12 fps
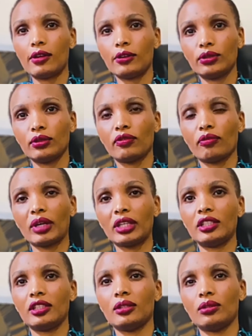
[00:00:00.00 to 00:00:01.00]
a lot of
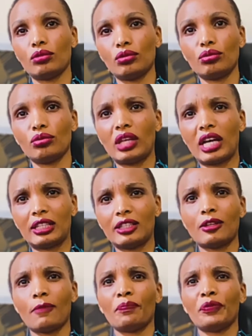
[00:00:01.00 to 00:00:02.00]
money to do that.
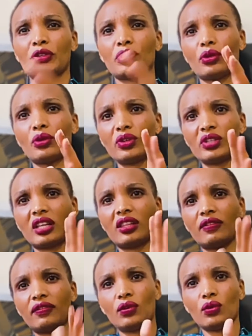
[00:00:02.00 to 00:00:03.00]
So those are the
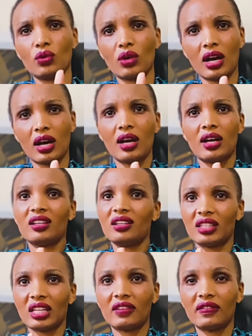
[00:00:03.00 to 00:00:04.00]
few
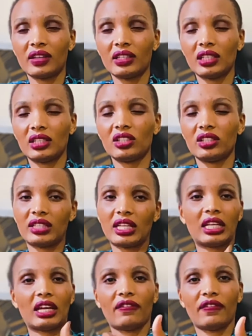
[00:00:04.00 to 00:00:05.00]
disadvantages that
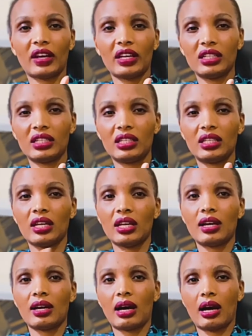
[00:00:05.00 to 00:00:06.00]
I find
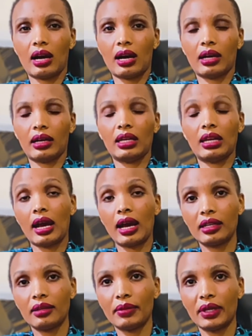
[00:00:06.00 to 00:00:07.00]
in
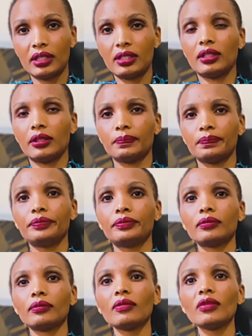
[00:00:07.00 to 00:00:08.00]
hand mating.
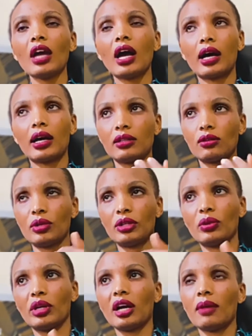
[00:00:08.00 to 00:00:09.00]
And
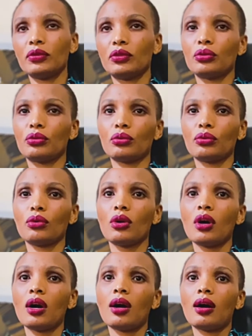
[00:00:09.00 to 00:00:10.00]
when we come to
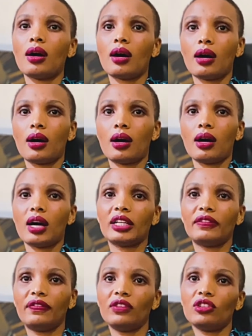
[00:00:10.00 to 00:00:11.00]

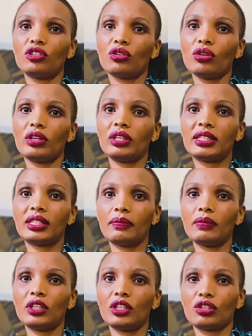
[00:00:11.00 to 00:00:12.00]
artificial
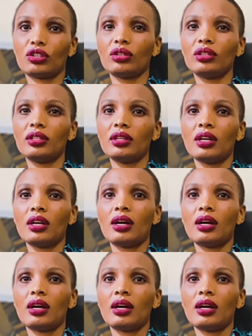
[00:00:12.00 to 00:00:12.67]
insemination,